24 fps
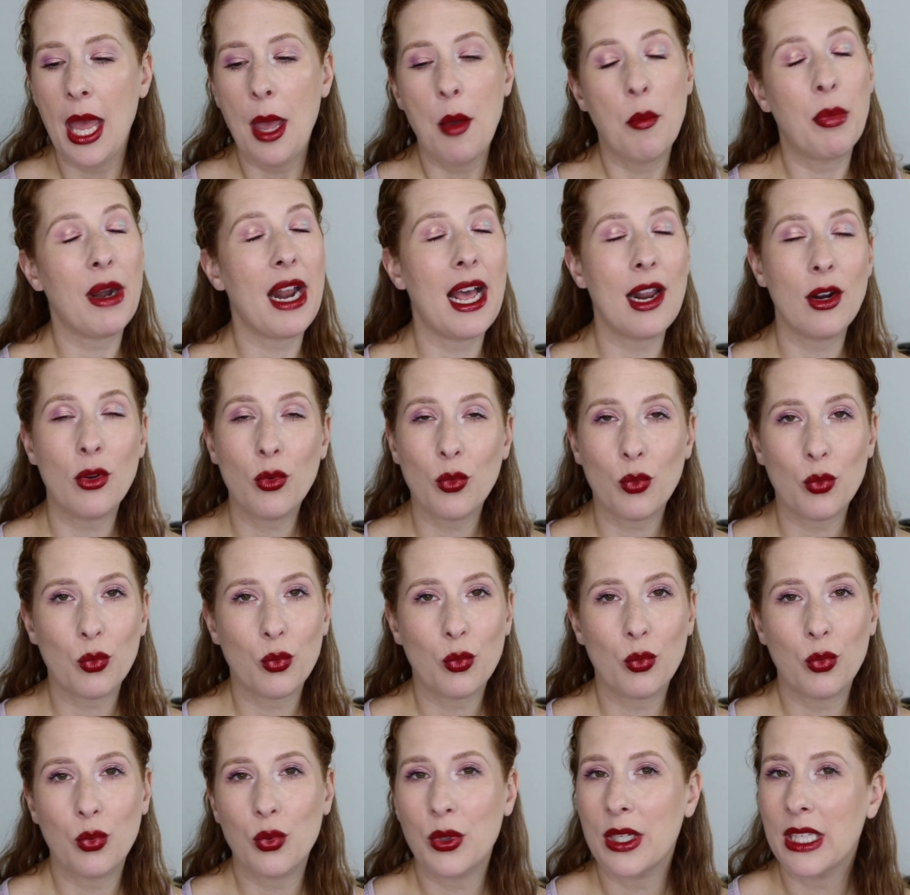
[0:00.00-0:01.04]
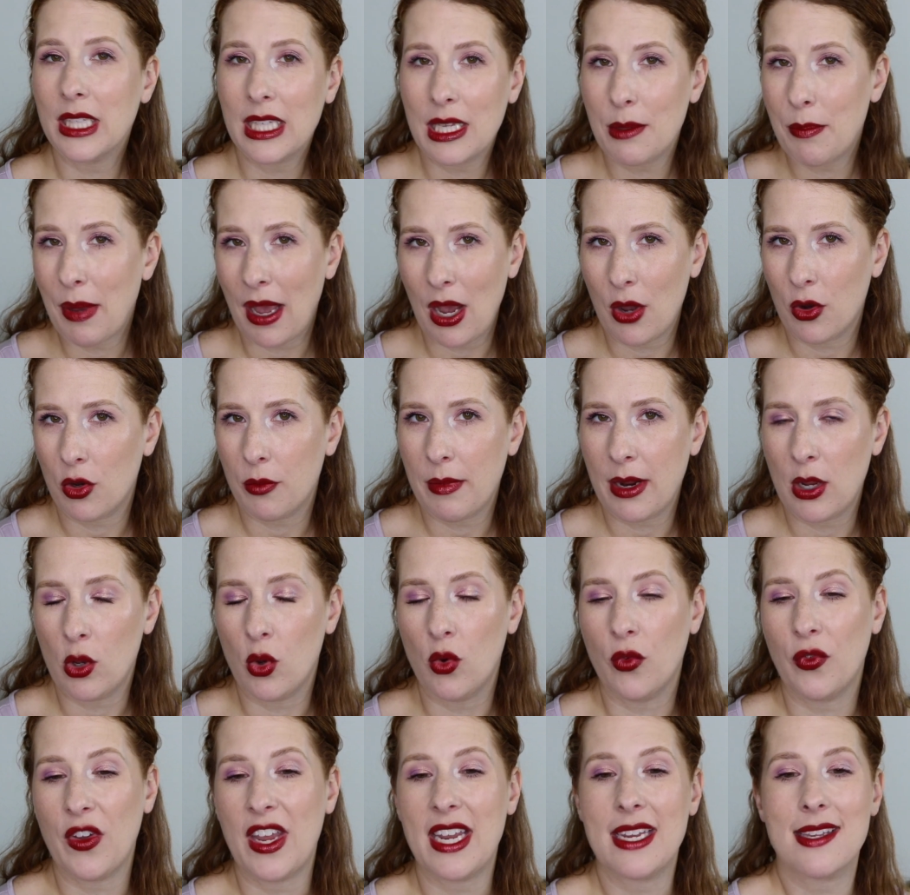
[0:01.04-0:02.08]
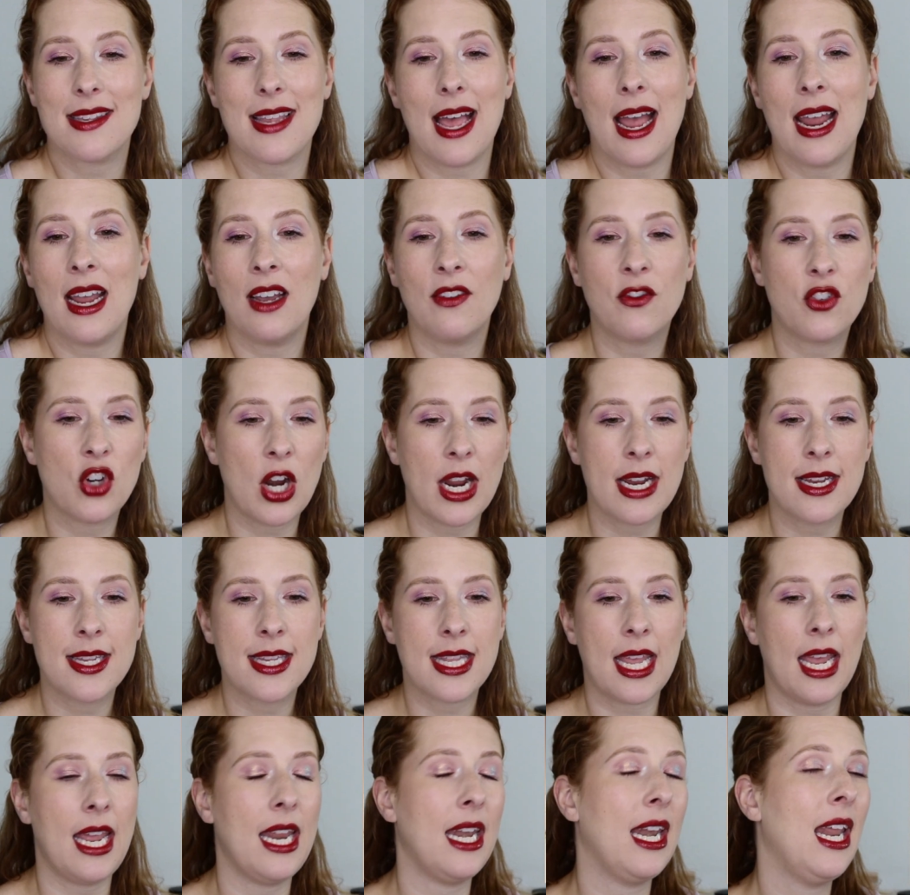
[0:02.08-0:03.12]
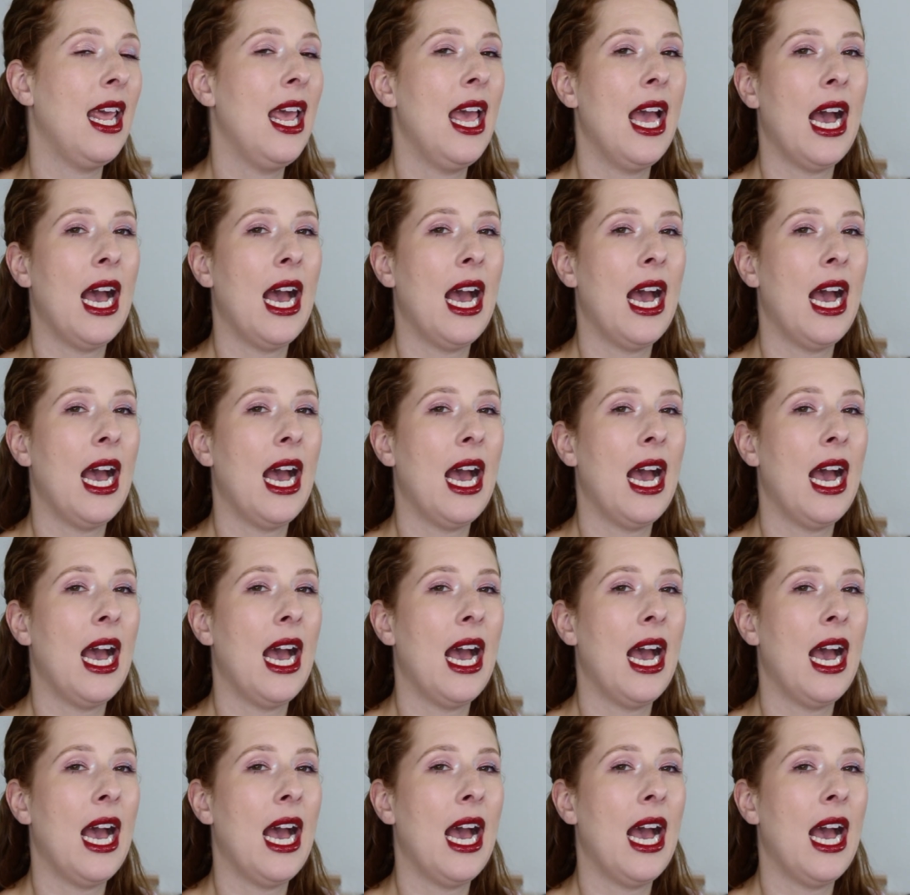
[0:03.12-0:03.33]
but I don't really powder my whole face. I have dry skin.